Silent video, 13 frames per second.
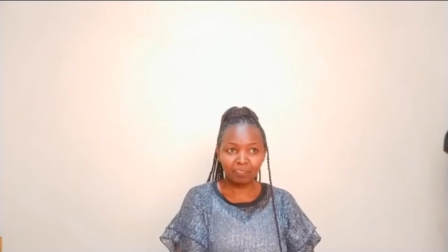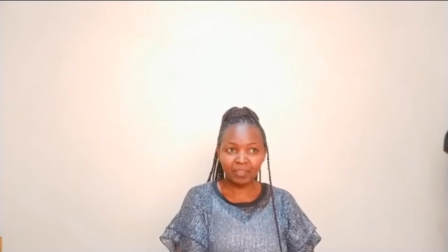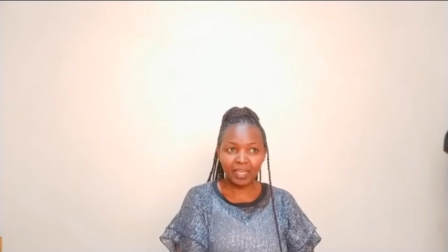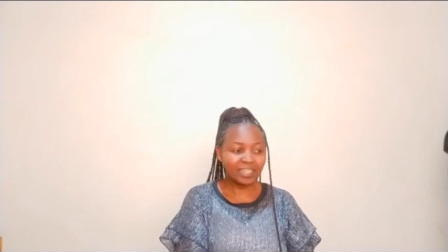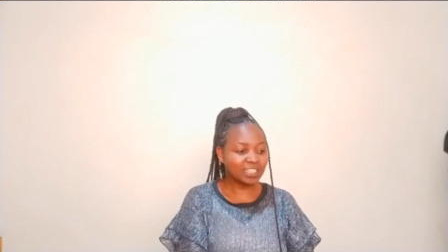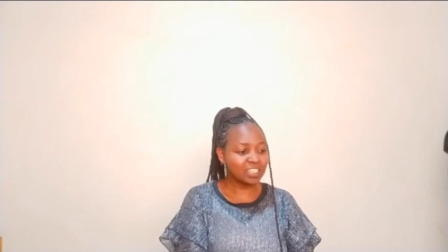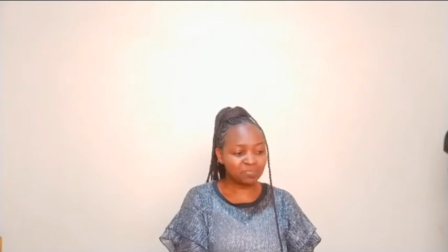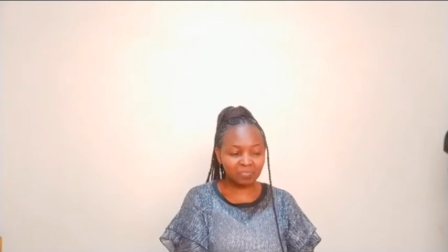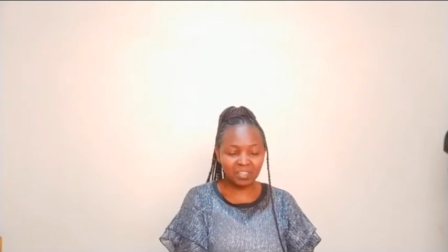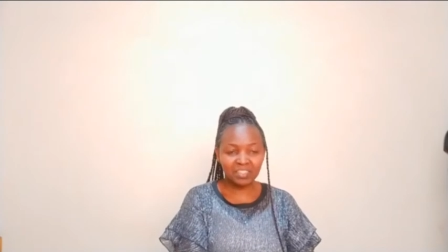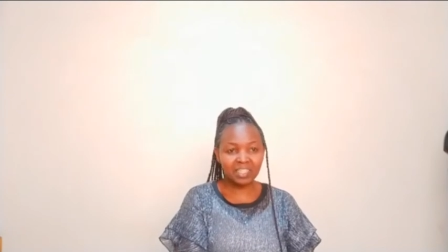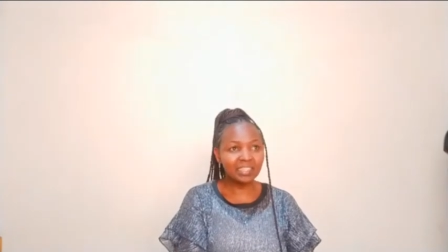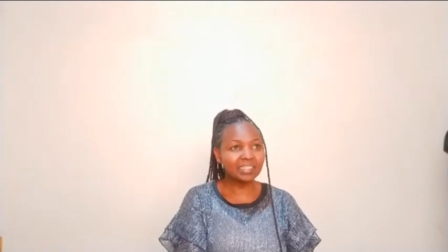And
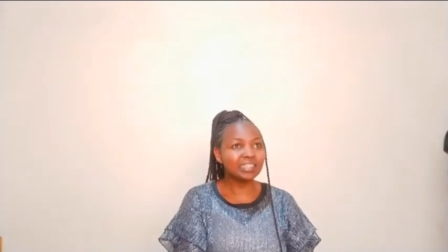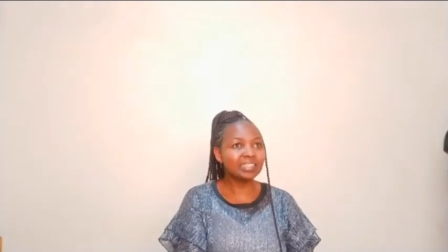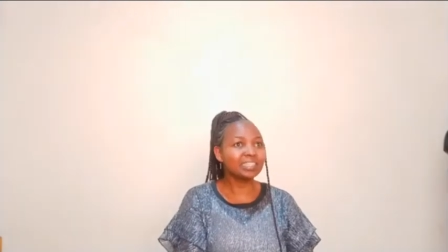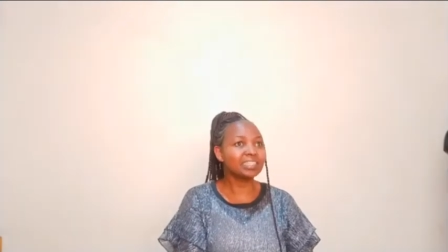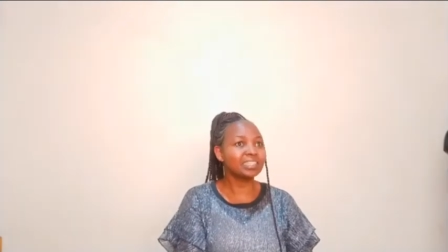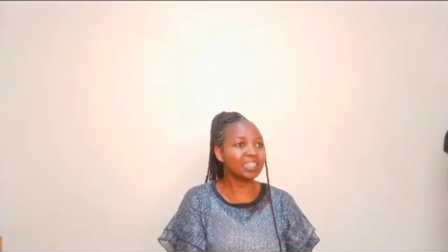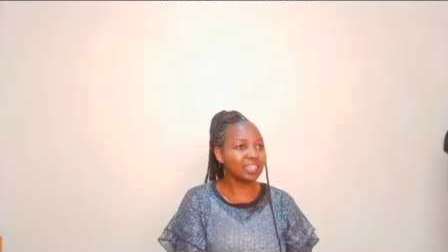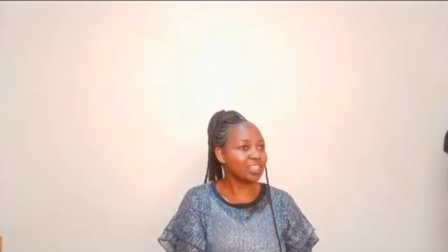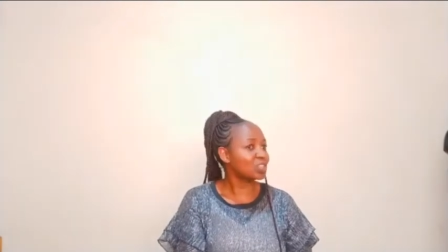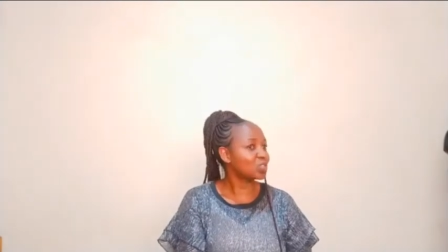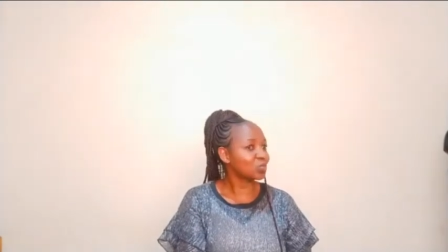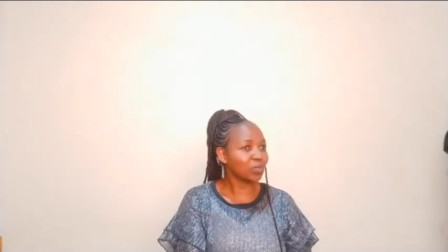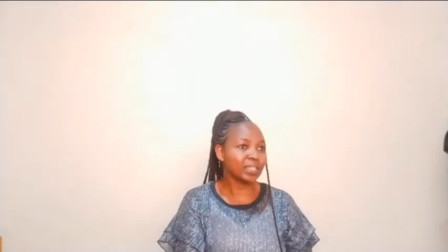especially these
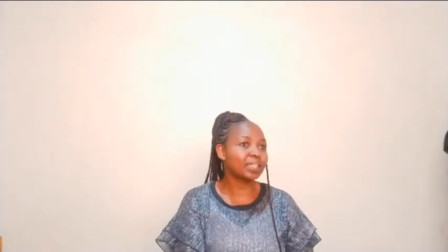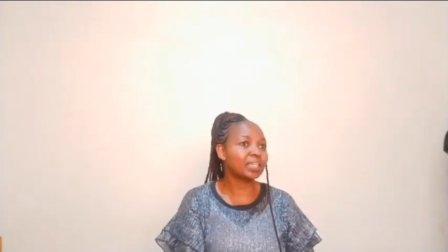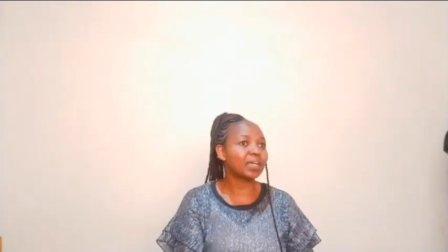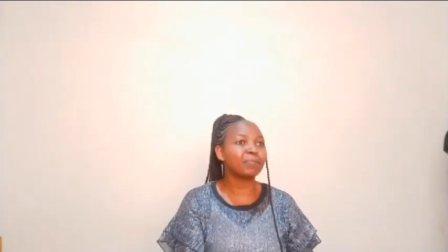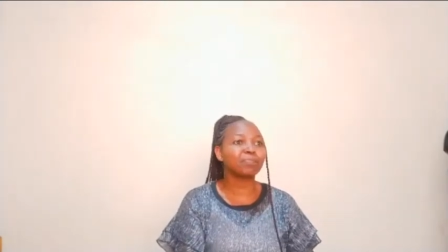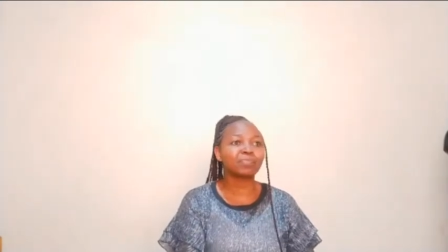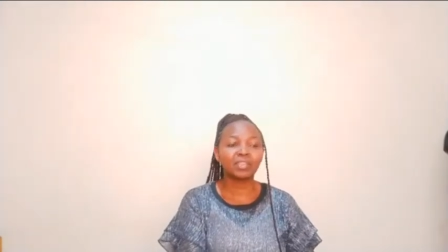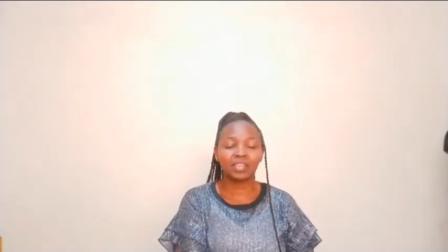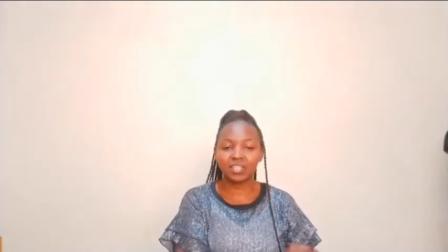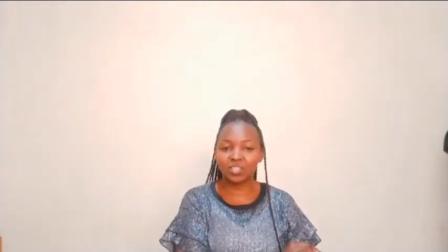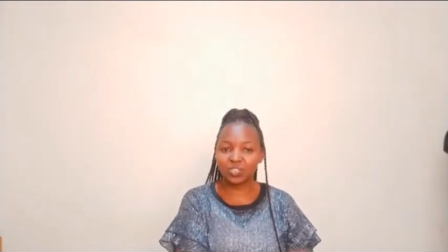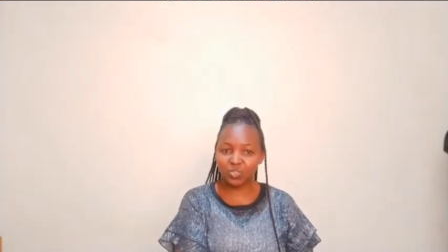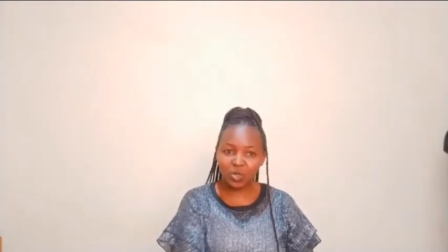days when
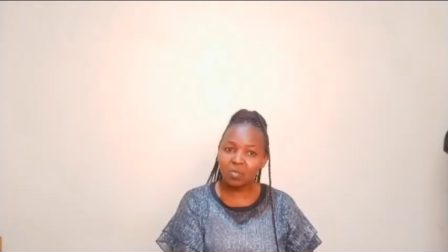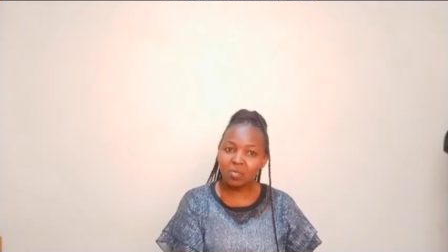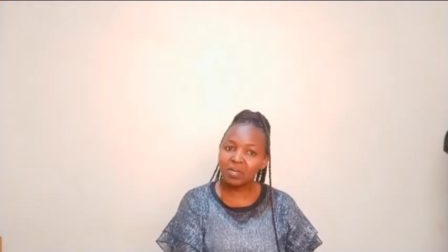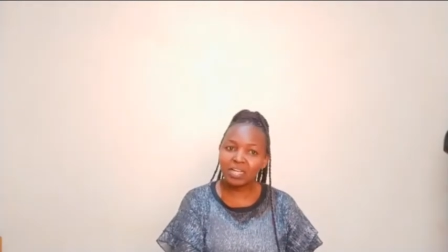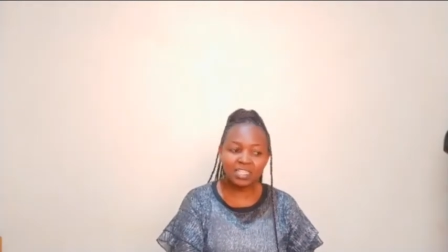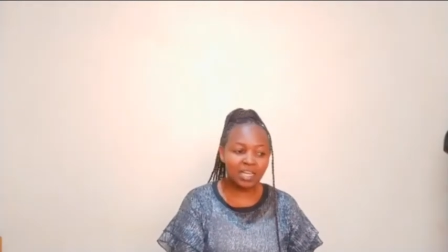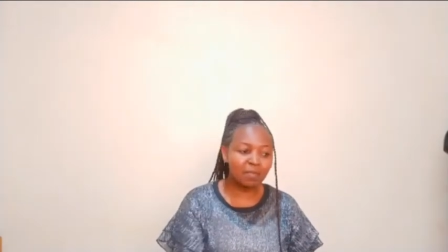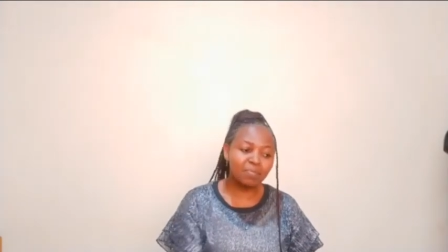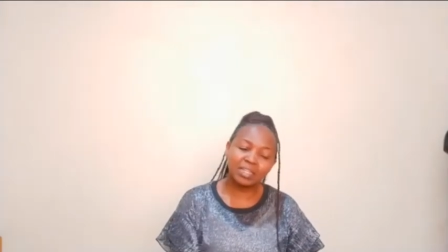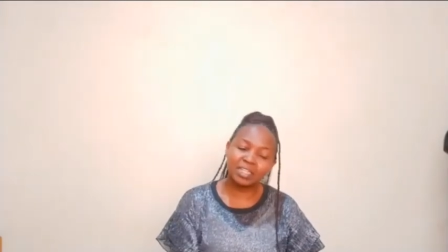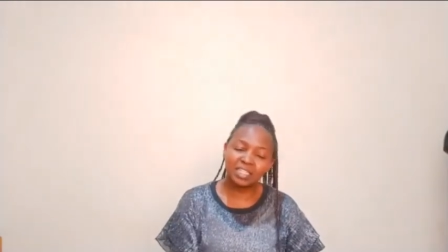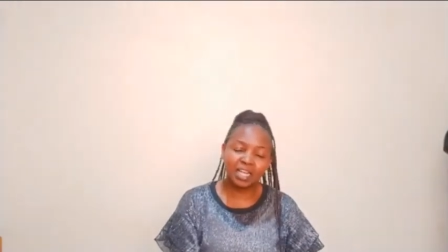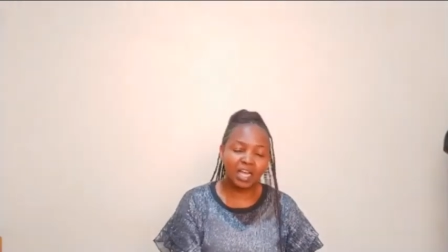there's so much
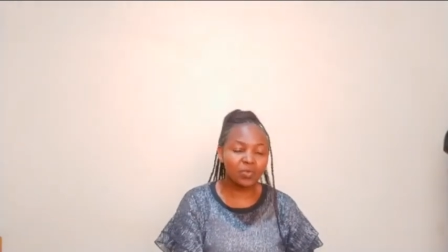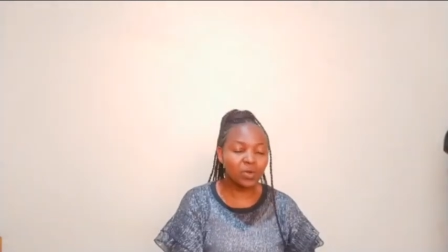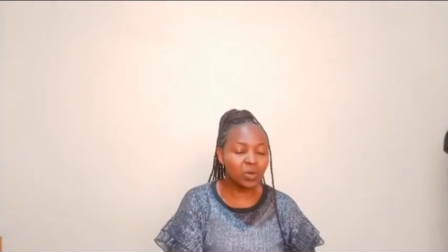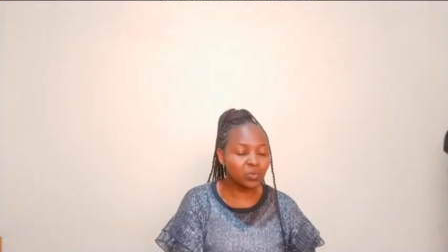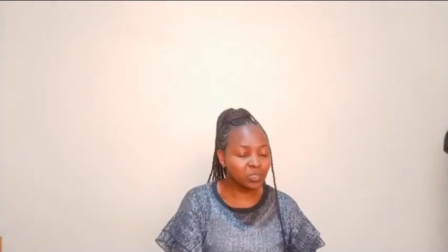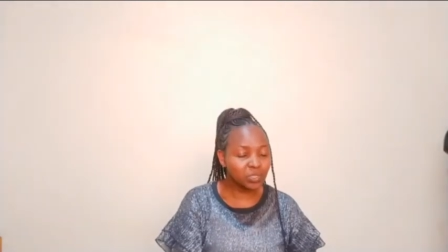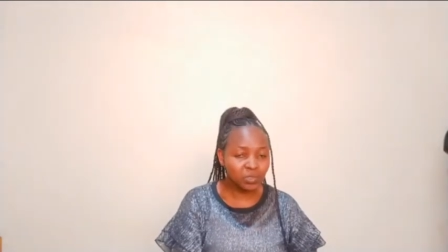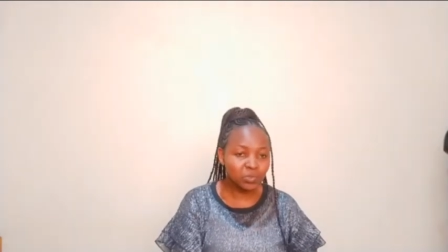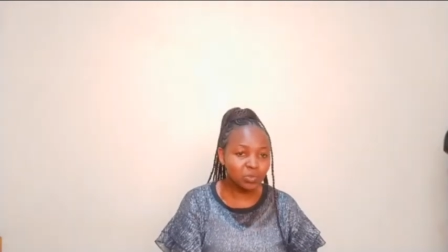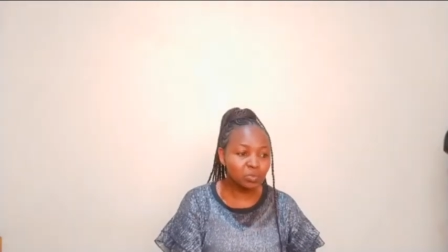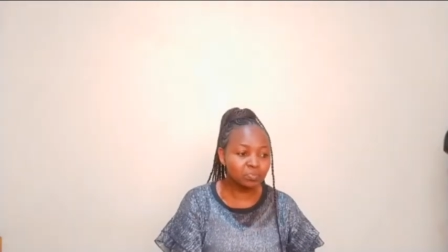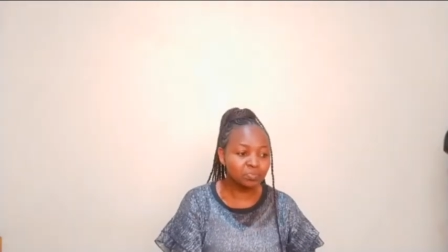happening around you,